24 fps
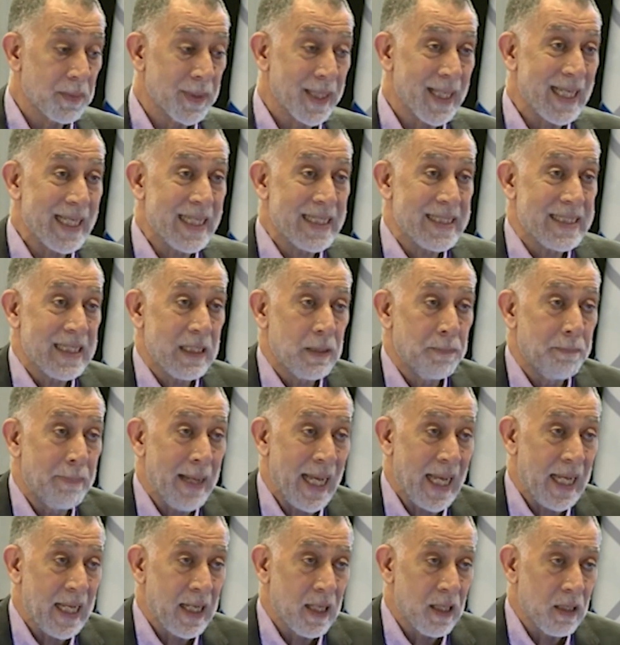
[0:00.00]
Is it
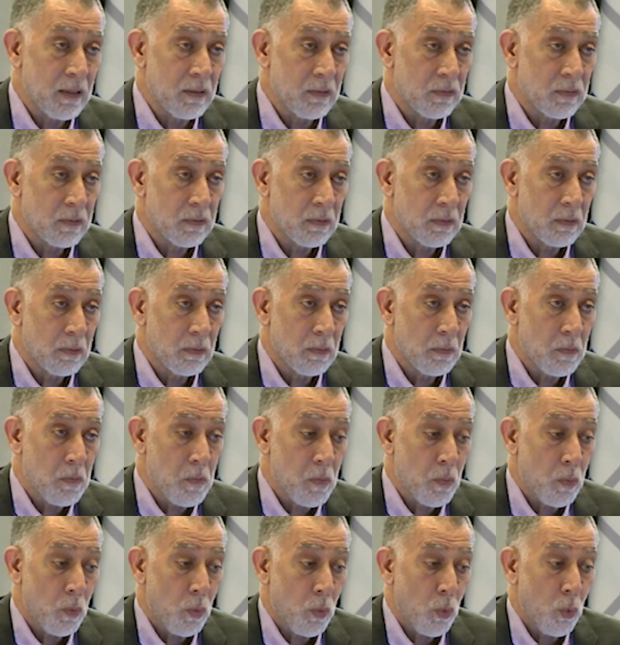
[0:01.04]
bad?
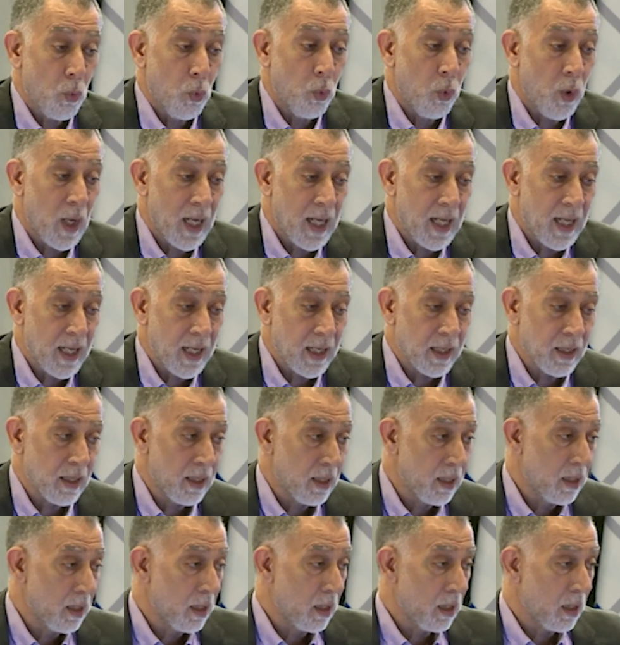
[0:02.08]
Why?
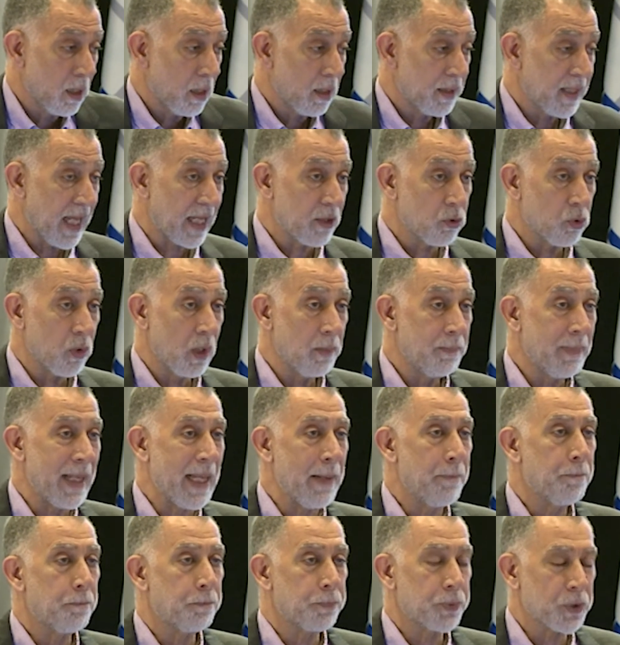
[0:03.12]
That will be
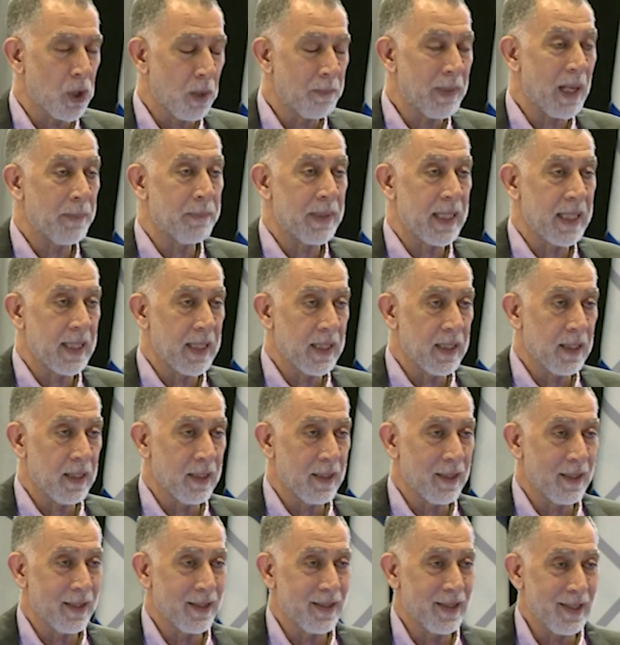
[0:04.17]

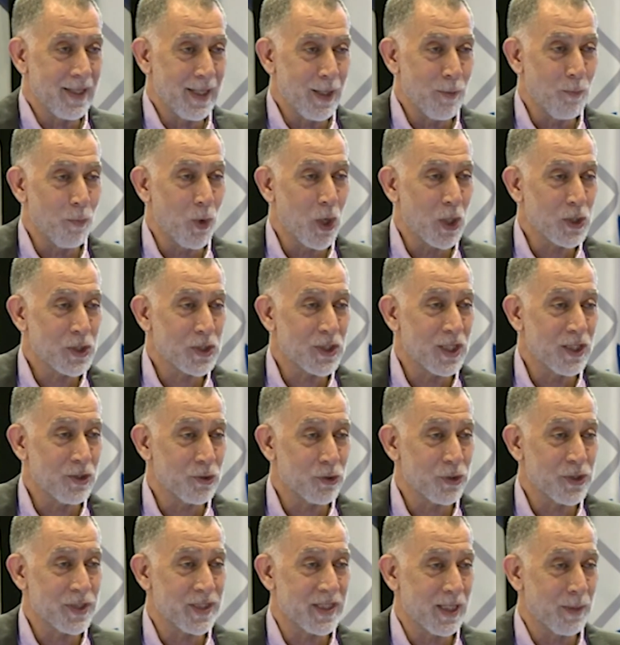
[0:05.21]
probably the most
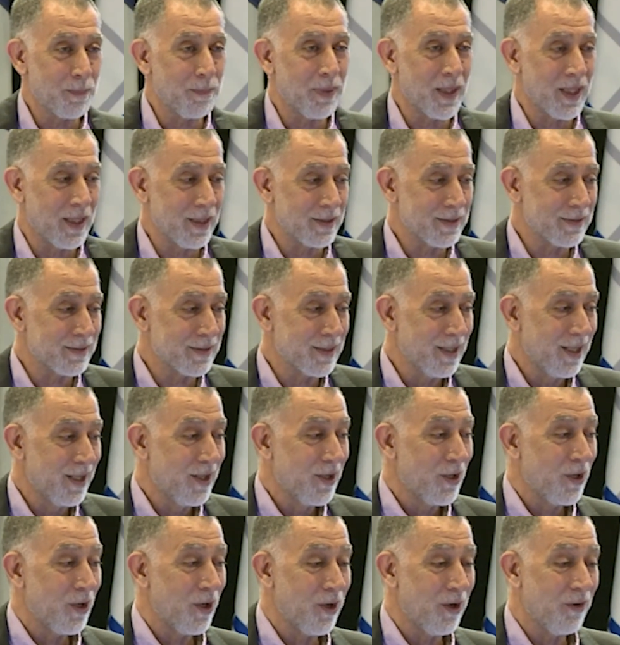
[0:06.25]
interesting part
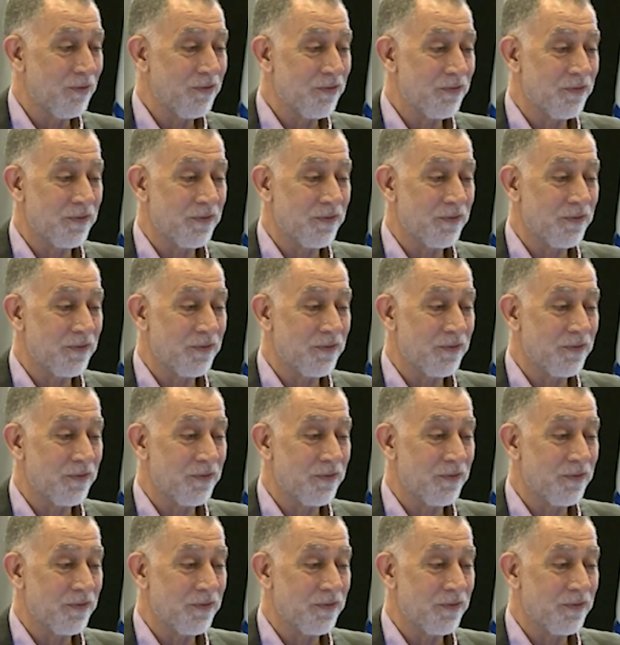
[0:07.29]
of